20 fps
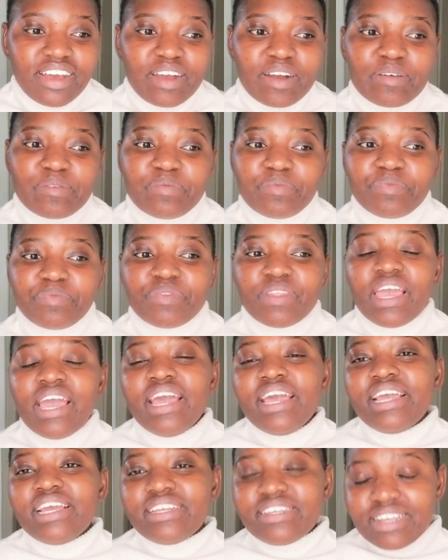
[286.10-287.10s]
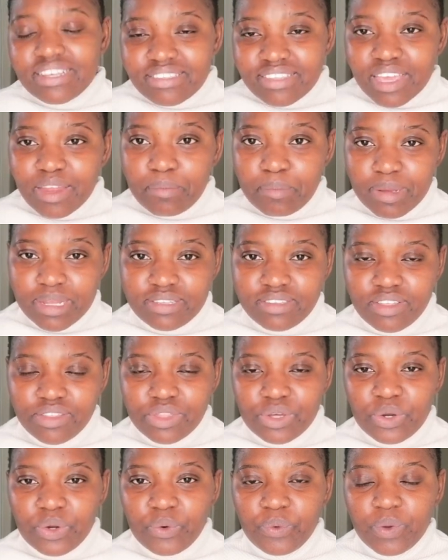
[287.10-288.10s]
um, it does get better
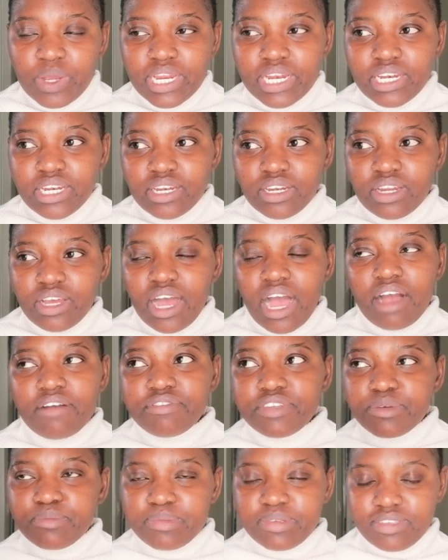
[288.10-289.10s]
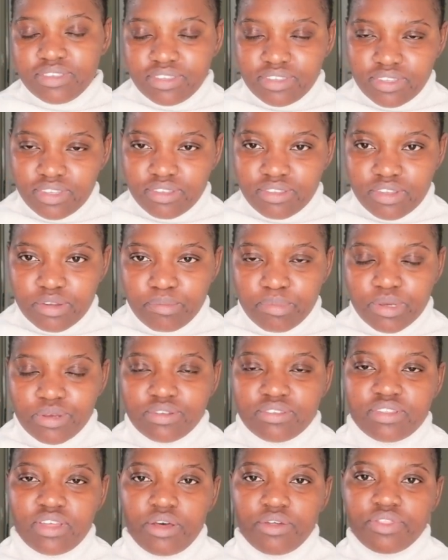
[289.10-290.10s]
though when after busy season
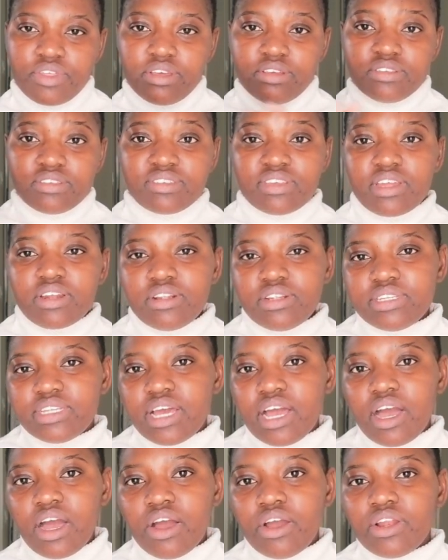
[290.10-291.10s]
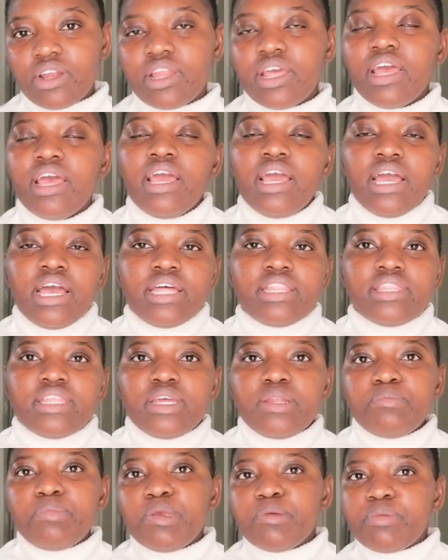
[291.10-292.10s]
because now things settle down and
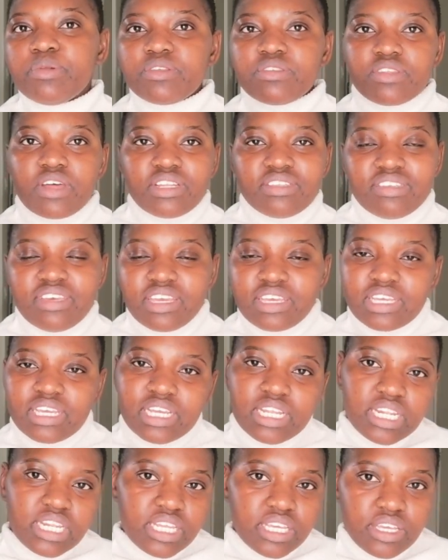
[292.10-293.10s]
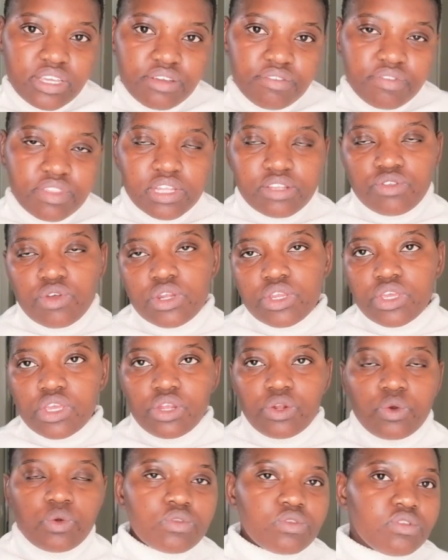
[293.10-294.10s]
then people start taking leave that's when you
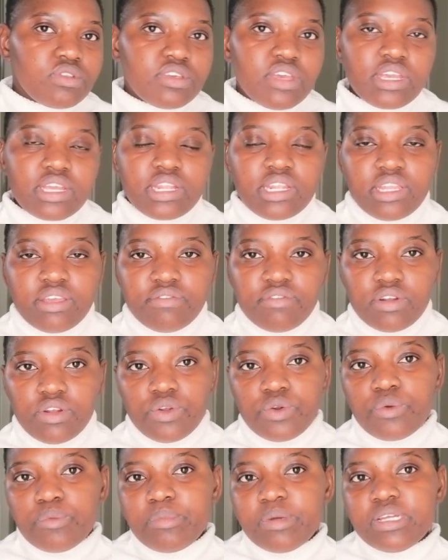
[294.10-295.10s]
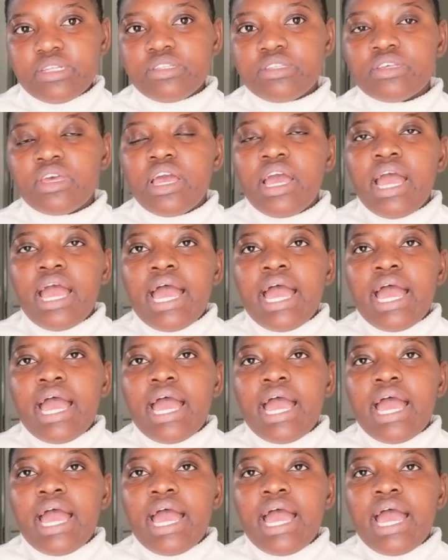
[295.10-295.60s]
can also take leave a little bit